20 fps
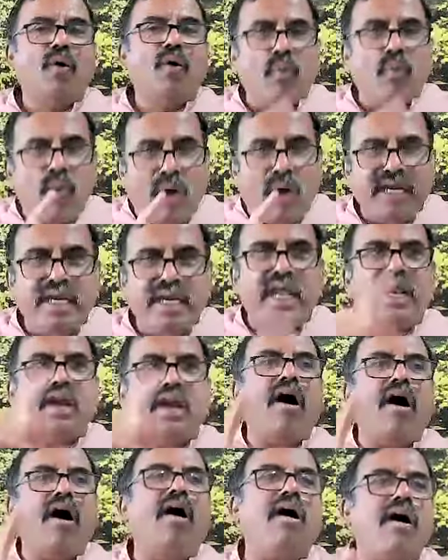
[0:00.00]
One in
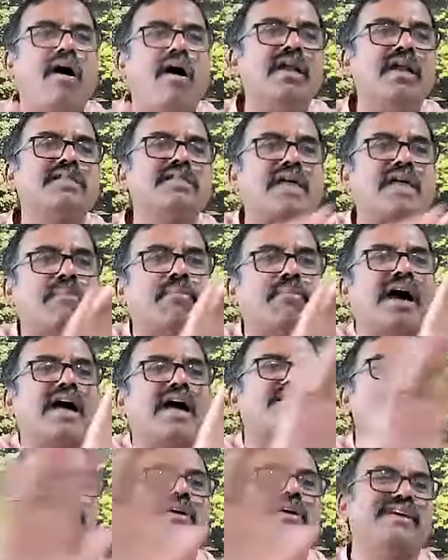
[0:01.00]
all is called Bahya
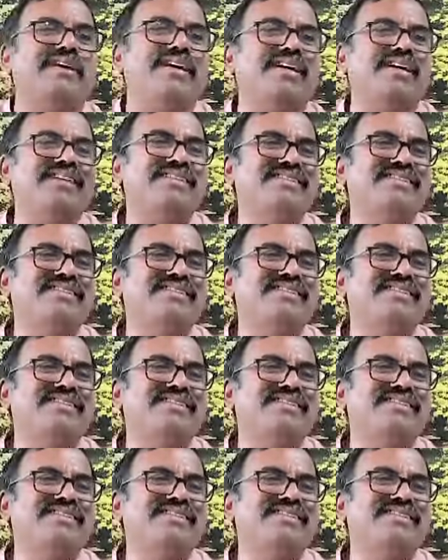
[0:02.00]
Samadhi.